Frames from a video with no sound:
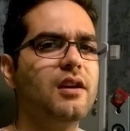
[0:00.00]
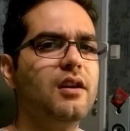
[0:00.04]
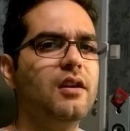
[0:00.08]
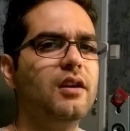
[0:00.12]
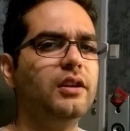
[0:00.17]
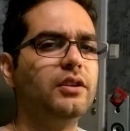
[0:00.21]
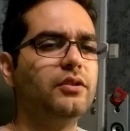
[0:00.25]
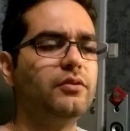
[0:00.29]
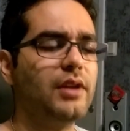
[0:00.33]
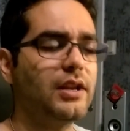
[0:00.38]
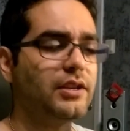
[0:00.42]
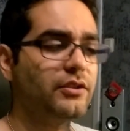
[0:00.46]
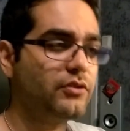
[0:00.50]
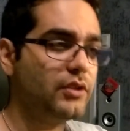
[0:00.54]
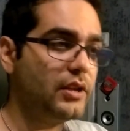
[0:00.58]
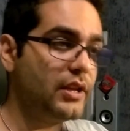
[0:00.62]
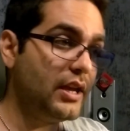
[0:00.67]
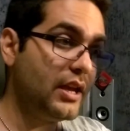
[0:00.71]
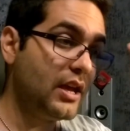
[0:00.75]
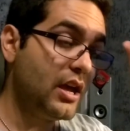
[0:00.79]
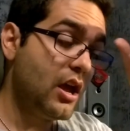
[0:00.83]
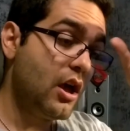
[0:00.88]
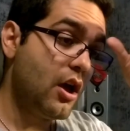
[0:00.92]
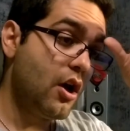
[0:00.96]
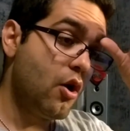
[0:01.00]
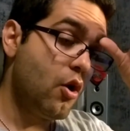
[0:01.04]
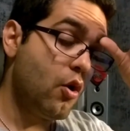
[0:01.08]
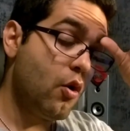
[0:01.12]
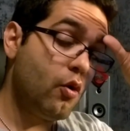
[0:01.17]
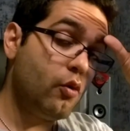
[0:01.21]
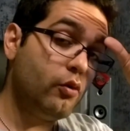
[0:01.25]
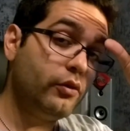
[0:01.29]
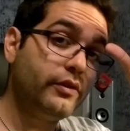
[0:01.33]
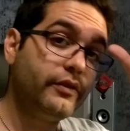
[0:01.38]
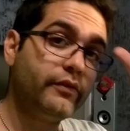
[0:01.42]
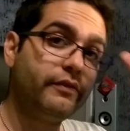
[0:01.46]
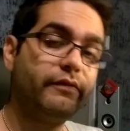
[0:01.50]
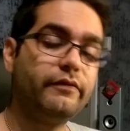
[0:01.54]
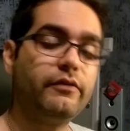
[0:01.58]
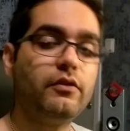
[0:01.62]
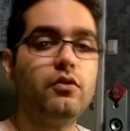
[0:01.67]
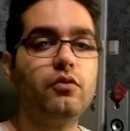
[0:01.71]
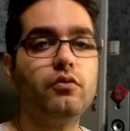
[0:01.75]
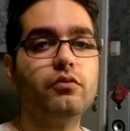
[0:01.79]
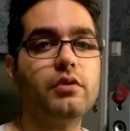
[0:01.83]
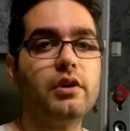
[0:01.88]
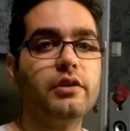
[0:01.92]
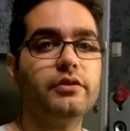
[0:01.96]
It could actually hold the
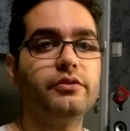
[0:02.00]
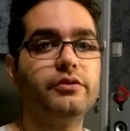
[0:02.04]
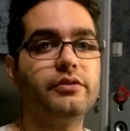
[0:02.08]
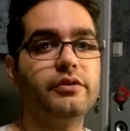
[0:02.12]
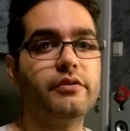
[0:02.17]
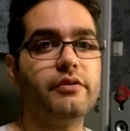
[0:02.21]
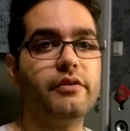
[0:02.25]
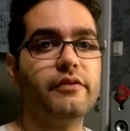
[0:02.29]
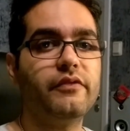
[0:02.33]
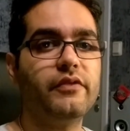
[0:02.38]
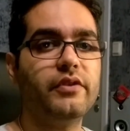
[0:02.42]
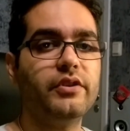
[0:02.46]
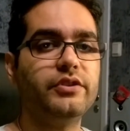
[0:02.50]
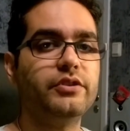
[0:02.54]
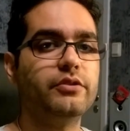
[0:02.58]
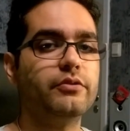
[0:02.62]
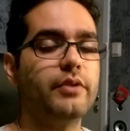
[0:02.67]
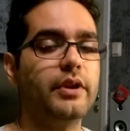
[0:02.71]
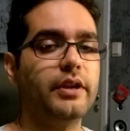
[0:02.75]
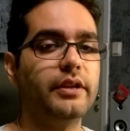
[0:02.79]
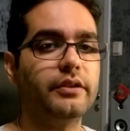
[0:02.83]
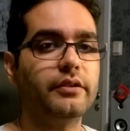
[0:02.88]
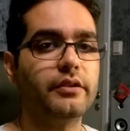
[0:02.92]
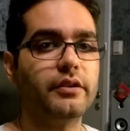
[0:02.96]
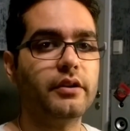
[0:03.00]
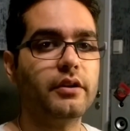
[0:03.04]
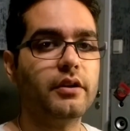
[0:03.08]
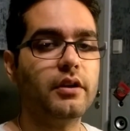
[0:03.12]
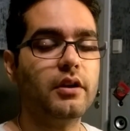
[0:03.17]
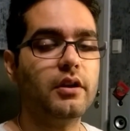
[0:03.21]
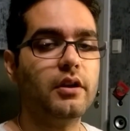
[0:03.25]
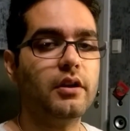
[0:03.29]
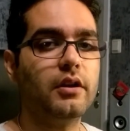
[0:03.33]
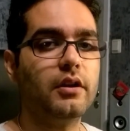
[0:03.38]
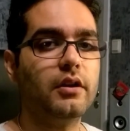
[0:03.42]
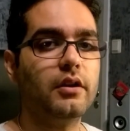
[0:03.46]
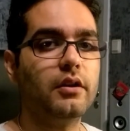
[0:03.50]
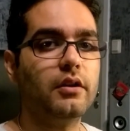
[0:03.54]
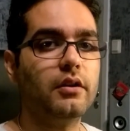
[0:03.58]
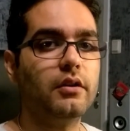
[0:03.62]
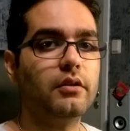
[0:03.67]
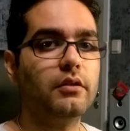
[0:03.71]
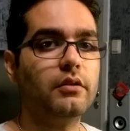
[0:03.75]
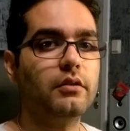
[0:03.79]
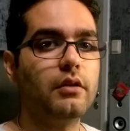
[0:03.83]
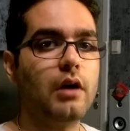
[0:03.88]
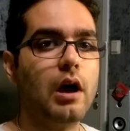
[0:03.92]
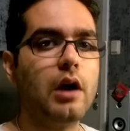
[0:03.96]
phone onto the refrigerator.
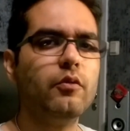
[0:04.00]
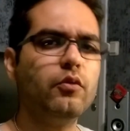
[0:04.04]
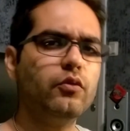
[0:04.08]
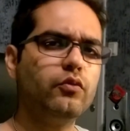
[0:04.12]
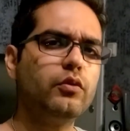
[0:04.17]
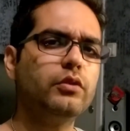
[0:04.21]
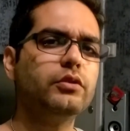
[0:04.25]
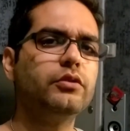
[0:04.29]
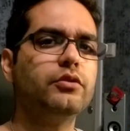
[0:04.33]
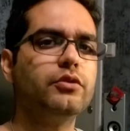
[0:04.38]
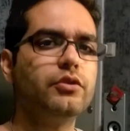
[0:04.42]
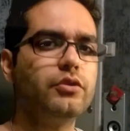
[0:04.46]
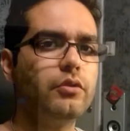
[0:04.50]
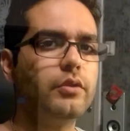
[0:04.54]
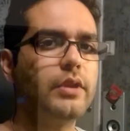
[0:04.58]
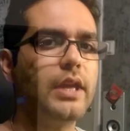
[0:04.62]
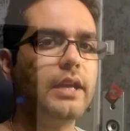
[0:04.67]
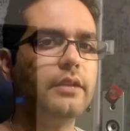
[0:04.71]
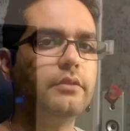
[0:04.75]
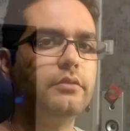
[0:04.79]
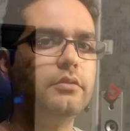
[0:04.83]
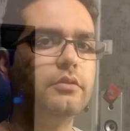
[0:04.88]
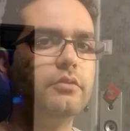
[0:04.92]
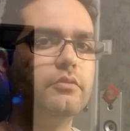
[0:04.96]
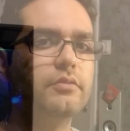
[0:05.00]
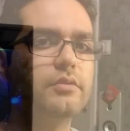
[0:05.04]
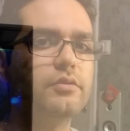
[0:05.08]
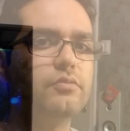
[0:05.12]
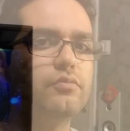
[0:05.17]
I would want to show that to you as